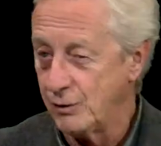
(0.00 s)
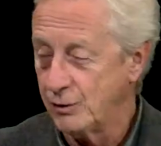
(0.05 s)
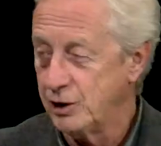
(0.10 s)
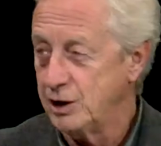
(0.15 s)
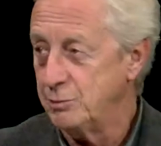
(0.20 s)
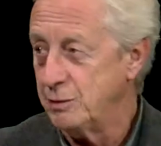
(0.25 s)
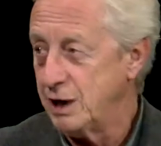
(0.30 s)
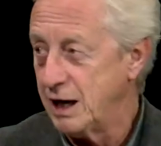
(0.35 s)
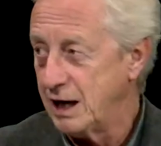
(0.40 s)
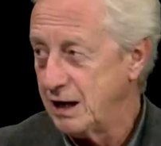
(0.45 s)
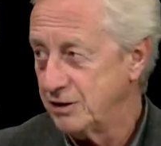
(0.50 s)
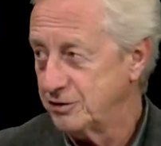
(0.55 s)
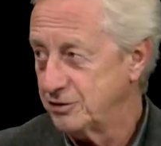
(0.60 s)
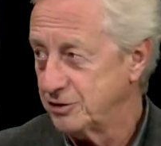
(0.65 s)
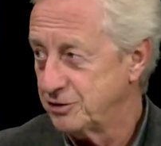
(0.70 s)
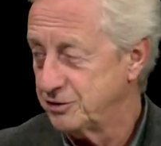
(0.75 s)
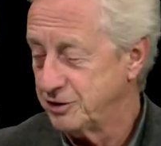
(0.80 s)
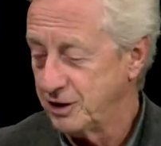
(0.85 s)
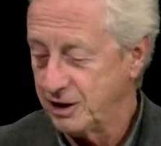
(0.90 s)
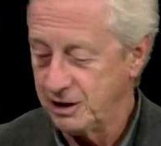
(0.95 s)
he managed to
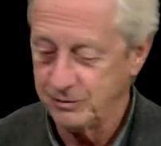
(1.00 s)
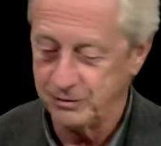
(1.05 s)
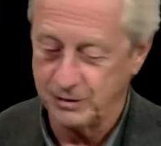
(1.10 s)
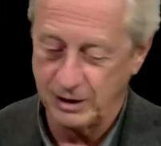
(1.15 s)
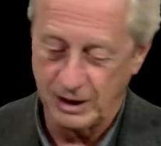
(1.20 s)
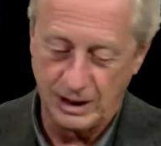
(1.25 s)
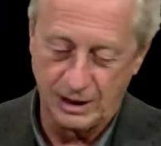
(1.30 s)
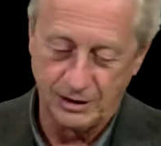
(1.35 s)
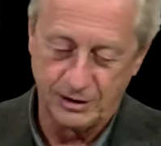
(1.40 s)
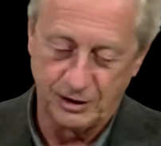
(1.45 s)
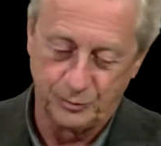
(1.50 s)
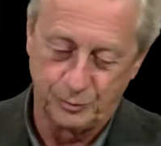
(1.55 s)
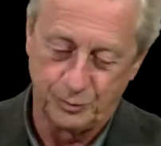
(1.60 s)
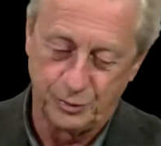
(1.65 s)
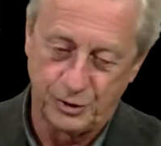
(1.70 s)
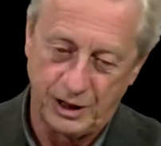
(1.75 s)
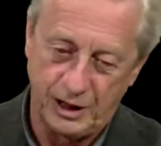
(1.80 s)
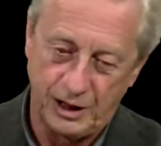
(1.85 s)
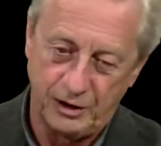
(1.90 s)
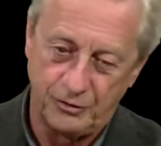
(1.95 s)
save that and
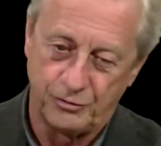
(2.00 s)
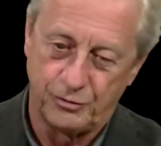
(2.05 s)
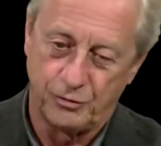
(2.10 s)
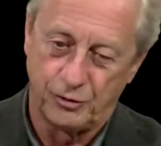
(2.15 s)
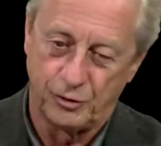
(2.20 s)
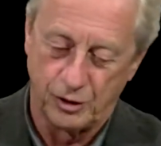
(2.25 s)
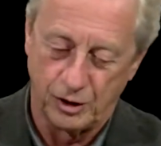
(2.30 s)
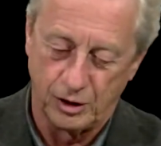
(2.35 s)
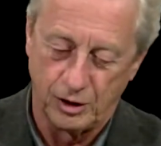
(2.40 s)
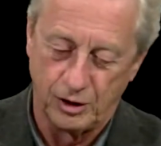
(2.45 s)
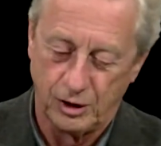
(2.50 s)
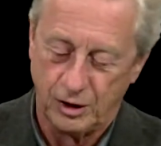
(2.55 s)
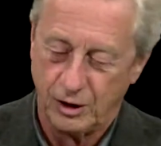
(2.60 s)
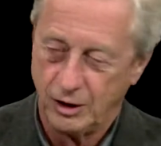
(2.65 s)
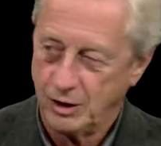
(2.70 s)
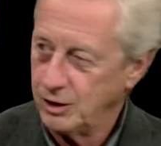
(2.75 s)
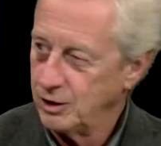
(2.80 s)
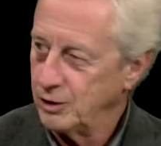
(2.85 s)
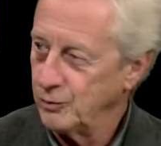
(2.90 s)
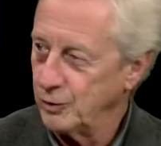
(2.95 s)
pay for
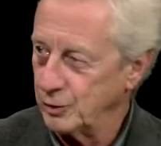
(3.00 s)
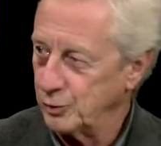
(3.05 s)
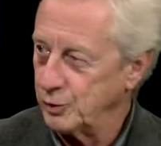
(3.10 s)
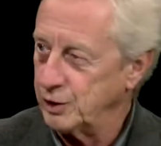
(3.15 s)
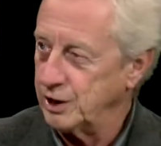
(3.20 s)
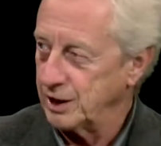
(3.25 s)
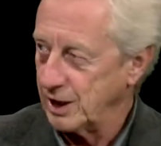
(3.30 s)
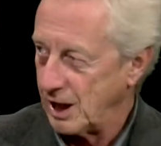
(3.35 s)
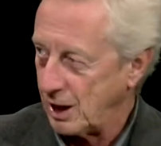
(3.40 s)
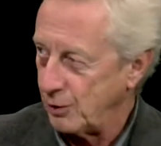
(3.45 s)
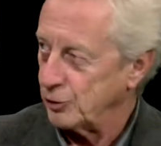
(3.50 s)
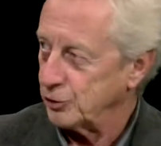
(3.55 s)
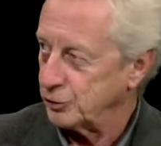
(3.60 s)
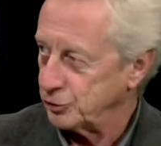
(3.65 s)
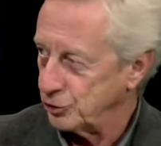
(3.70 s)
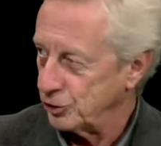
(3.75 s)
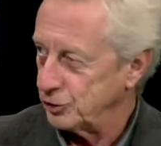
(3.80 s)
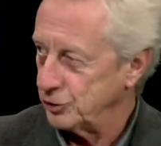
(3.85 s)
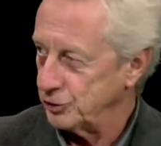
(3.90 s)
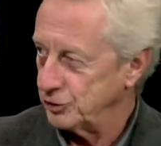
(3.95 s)
what we in our
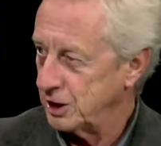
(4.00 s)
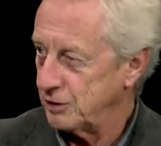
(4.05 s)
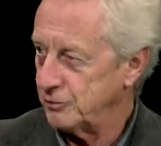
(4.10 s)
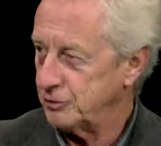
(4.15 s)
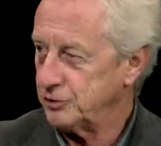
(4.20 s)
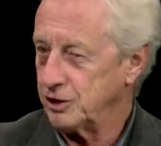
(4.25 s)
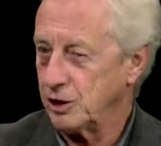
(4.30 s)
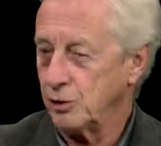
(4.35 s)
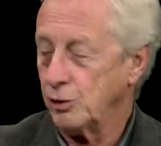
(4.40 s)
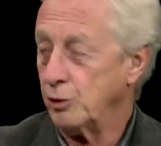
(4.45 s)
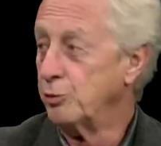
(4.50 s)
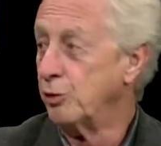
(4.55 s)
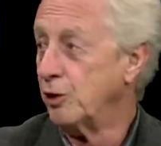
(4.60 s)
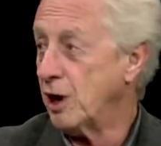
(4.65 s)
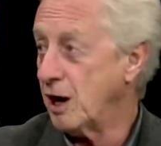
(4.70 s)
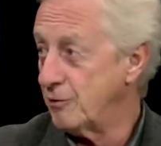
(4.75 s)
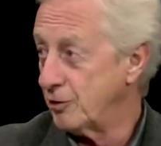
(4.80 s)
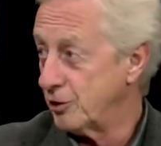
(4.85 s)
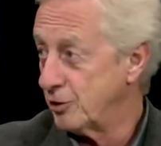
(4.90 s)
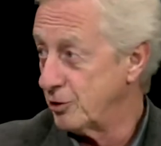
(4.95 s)
circles have as our
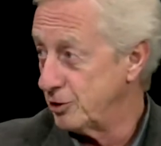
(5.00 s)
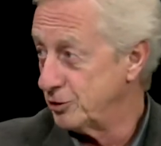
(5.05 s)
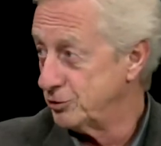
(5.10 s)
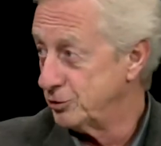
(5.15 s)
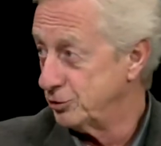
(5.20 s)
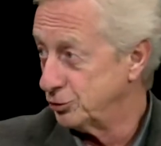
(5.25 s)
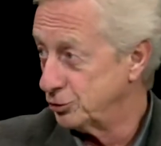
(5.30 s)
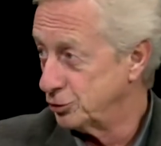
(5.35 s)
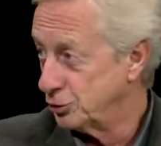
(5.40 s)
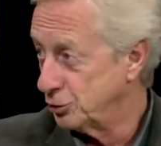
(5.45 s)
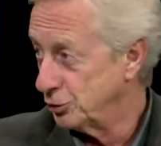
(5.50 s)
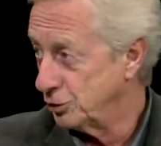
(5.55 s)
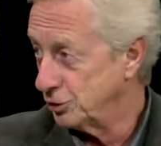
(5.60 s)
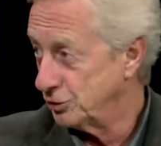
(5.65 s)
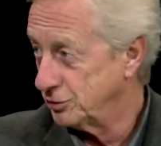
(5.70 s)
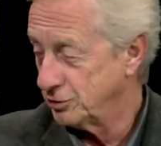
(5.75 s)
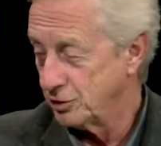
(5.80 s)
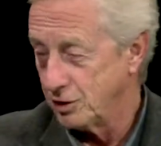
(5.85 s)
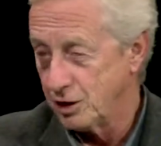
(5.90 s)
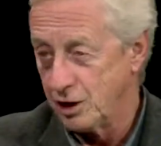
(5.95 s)
private Christian
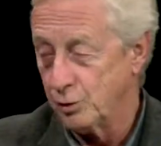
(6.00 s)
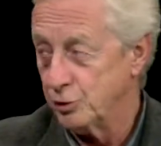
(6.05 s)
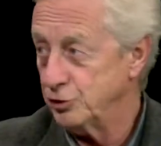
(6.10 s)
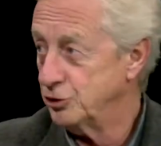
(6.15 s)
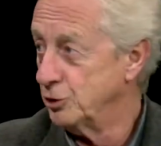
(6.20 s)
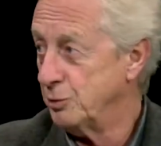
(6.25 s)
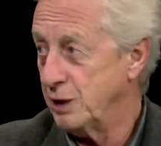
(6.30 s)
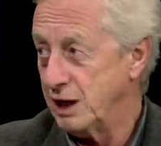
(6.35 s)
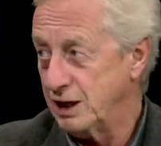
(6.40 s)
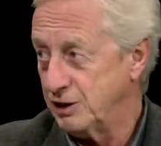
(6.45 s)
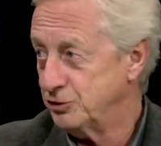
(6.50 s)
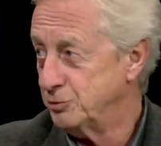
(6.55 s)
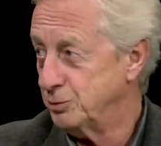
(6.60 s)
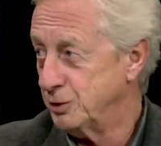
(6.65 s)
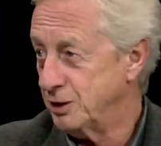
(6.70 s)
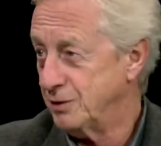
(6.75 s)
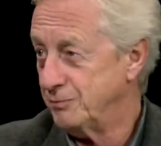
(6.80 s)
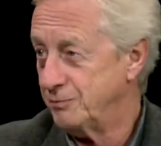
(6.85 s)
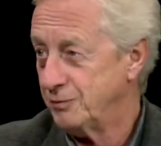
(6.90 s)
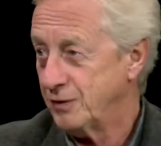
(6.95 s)
schools always amazed
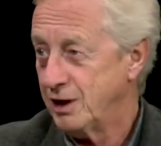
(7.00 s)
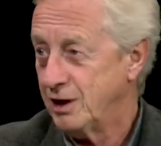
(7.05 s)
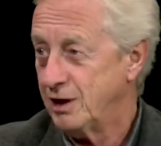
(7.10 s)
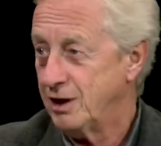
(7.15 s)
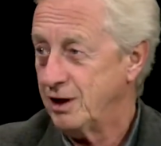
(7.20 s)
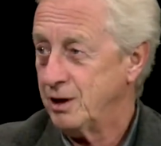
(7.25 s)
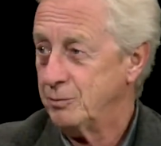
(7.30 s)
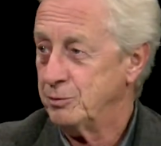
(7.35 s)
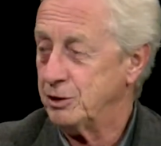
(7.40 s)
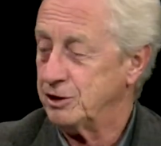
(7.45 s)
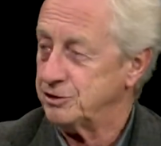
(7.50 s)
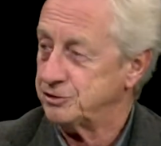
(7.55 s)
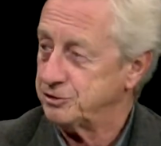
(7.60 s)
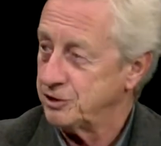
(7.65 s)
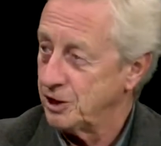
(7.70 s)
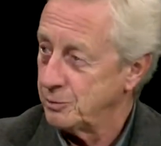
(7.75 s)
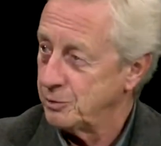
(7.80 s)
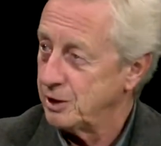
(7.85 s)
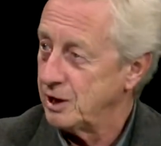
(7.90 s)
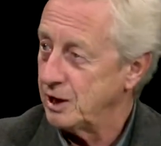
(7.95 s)
me. But
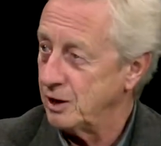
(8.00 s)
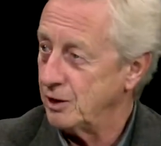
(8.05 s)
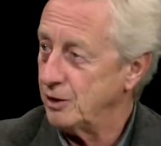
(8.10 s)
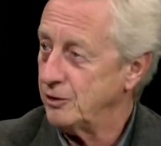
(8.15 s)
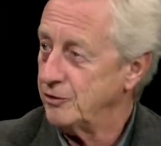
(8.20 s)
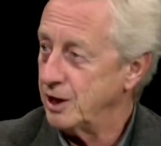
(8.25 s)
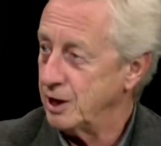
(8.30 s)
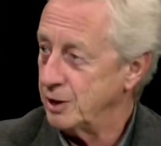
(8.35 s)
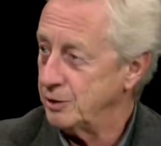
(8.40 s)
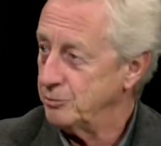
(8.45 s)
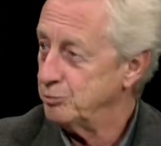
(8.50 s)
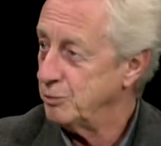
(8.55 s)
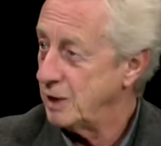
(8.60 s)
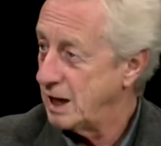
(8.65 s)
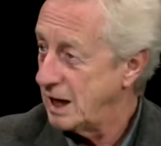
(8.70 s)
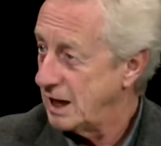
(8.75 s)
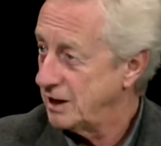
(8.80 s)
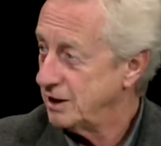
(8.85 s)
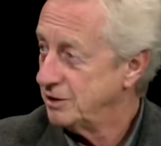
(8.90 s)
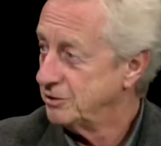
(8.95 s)
somehow they
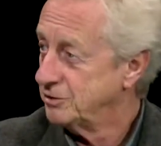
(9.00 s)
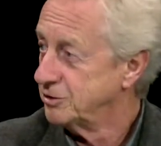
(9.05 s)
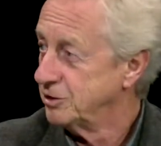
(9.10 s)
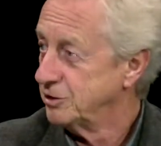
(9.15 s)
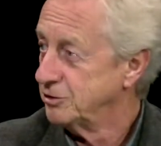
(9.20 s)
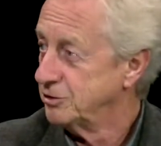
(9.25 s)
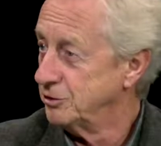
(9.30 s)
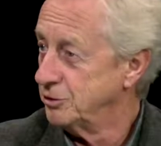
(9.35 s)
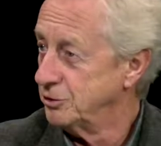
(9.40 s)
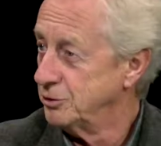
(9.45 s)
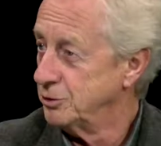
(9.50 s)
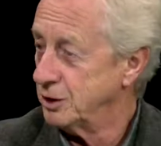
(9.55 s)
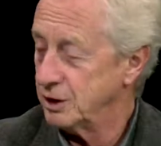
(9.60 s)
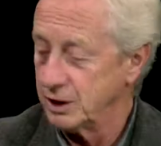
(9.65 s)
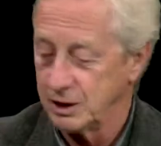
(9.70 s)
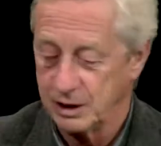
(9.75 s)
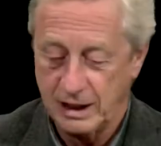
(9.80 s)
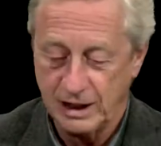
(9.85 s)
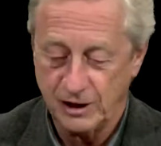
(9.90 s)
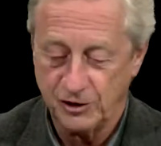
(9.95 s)
managed to do it,
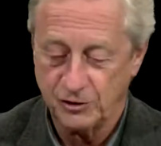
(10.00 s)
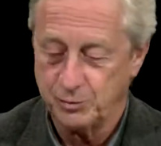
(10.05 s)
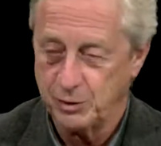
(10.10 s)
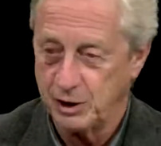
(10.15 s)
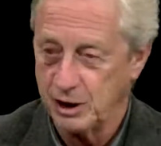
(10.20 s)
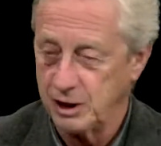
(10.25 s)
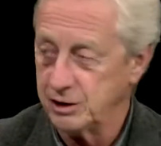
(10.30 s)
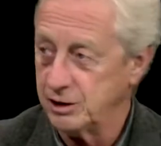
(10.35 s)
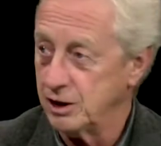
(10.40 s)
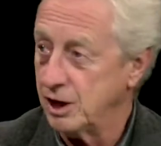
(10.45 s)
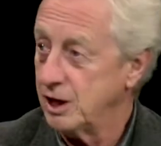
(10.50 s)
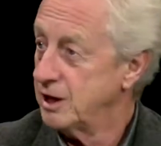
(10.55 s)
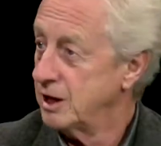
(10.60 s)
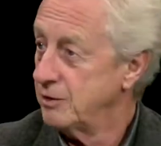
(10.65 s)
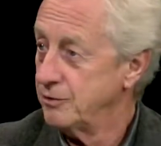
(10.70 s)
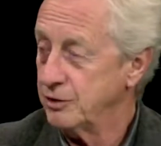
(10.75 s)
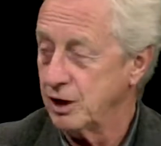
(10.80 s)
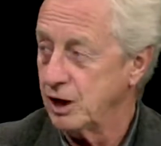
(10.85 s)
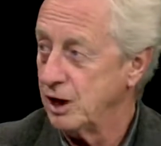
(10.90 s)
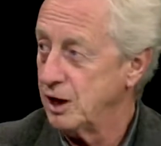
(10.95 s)
and that is by not
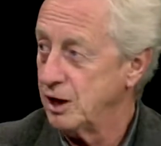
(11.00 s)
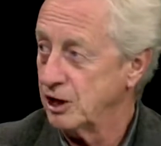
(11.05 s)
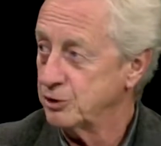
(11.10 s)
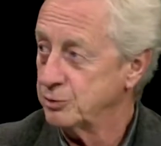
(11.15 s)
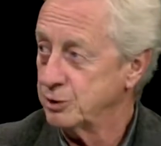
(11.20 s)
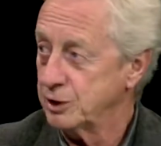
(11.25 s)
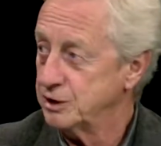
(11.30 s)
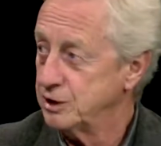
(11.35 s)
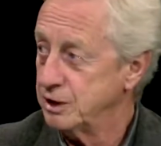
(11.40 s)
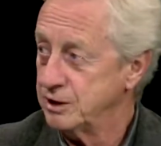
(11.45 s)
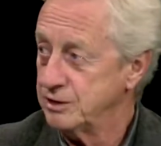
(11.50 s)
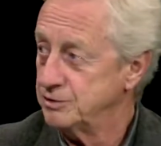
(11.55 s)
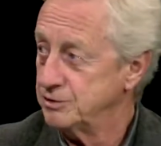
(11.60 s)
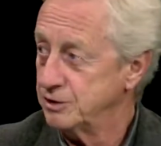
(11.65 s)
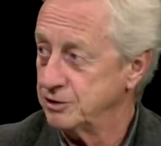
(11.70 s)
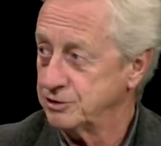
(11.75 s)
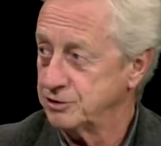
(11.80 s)
having high expectations as